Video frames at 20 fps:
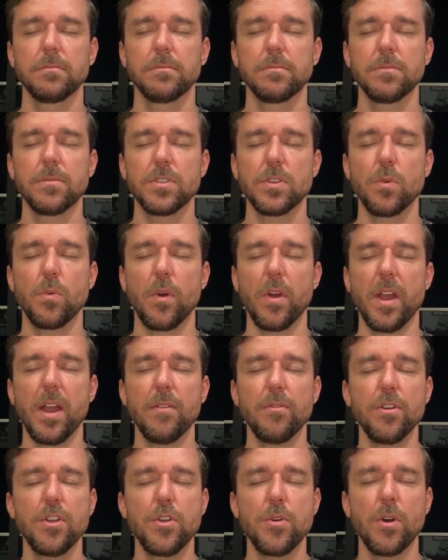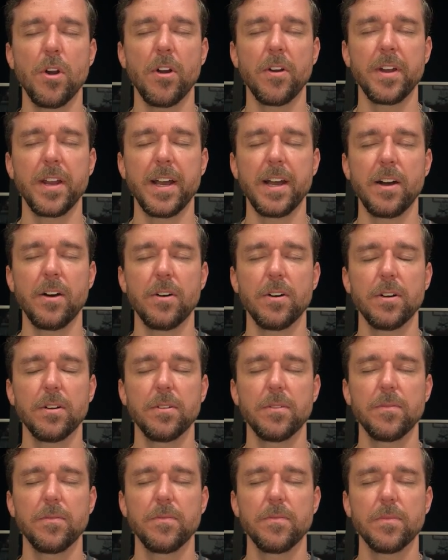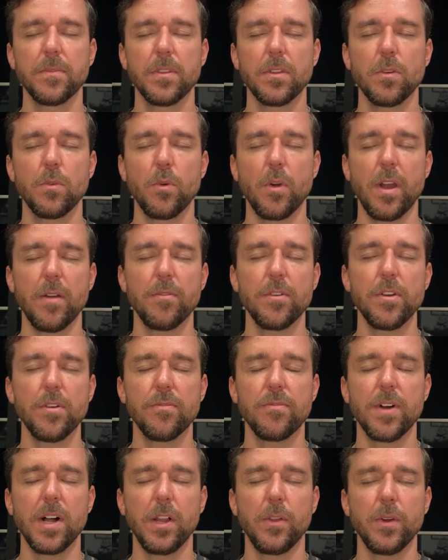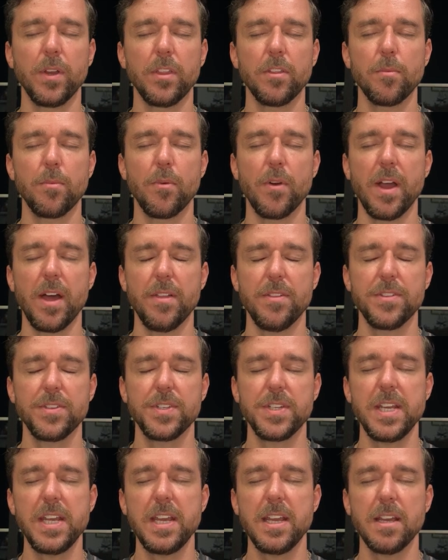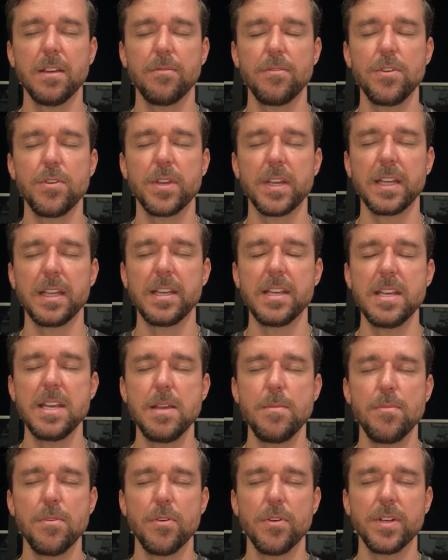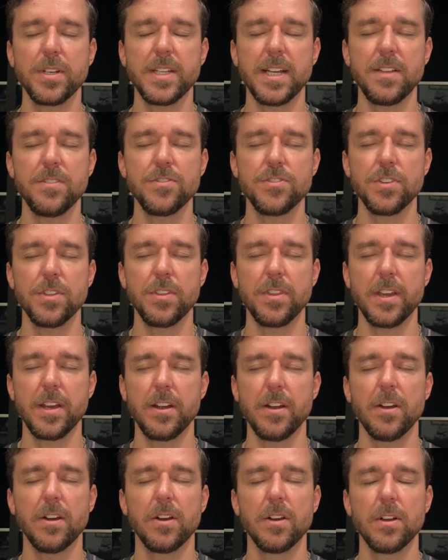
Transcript: So wherever you are now, wherever you're following the breath, seeing if you can keep your attention there,